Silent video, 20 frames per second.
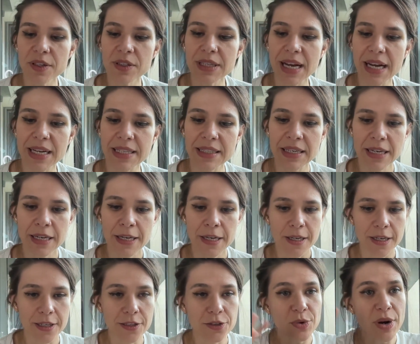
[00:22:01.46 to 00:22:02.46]
that
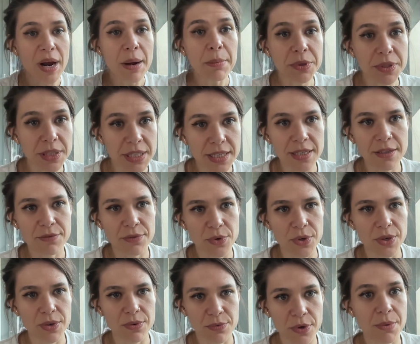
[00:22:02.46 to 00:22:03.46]
extrapolating
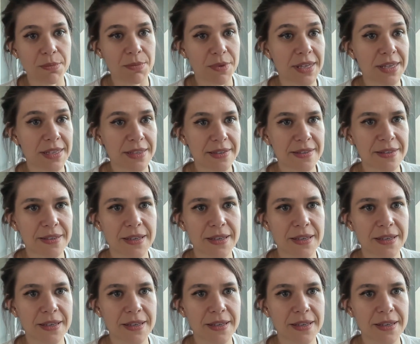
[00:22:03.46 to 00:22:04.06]
from this